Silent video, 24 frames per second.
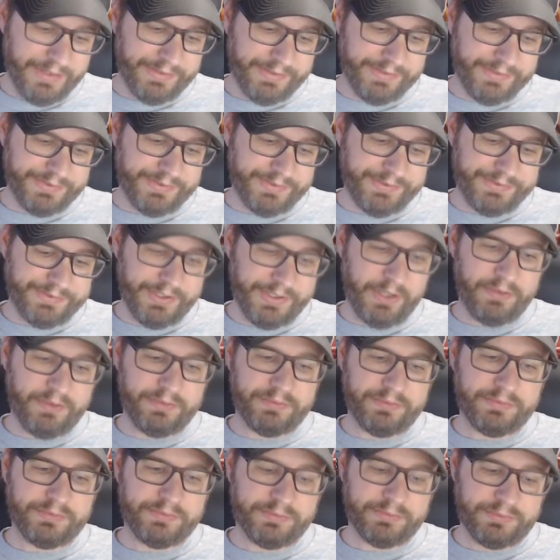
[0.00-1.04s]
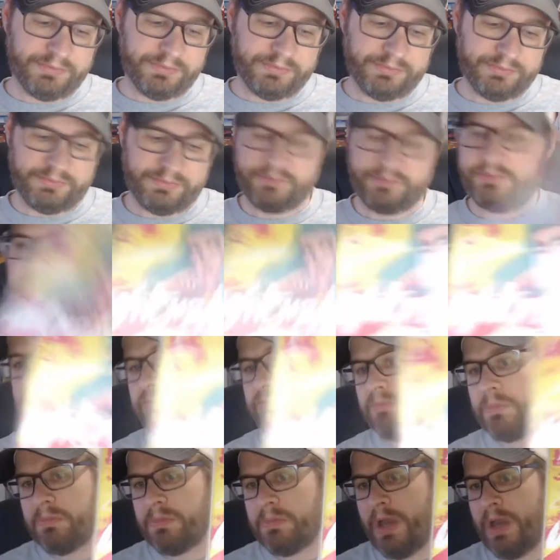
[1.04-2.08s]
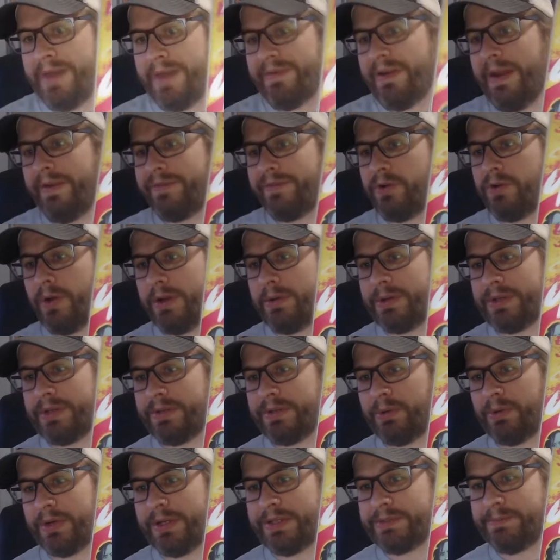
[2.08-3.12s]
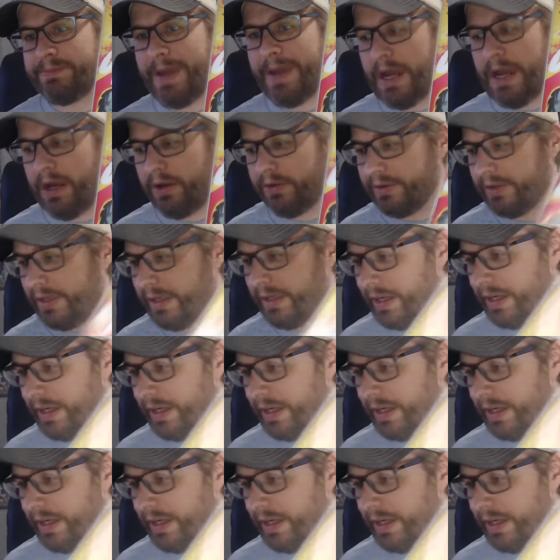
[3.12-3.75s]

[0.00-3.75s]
So I have no idea what it's about.